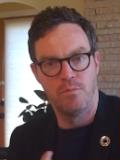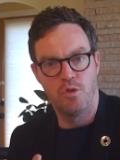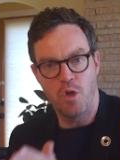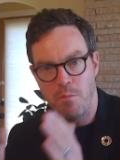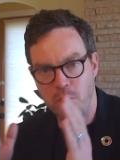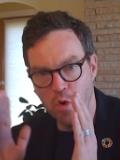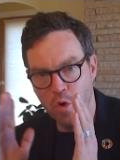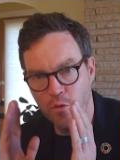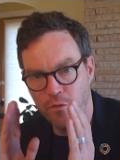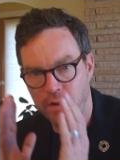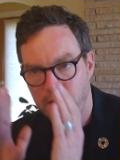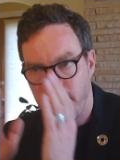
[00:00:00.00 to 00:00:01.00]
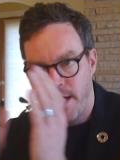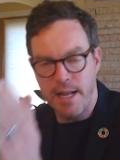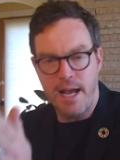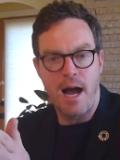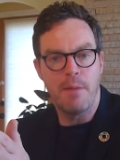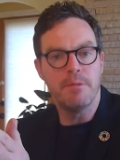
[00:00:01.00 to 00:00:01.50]
to move in
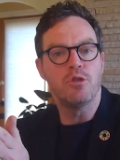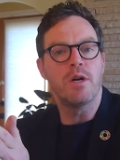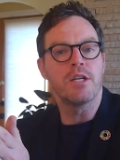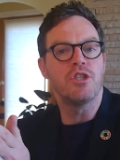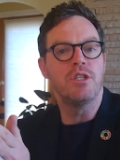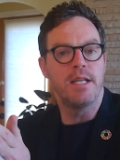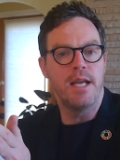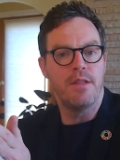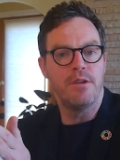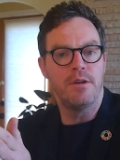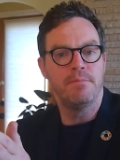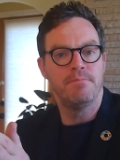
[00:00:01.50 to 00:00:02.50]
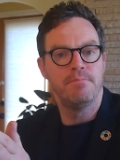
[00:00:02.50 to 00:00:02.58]
a common direction together.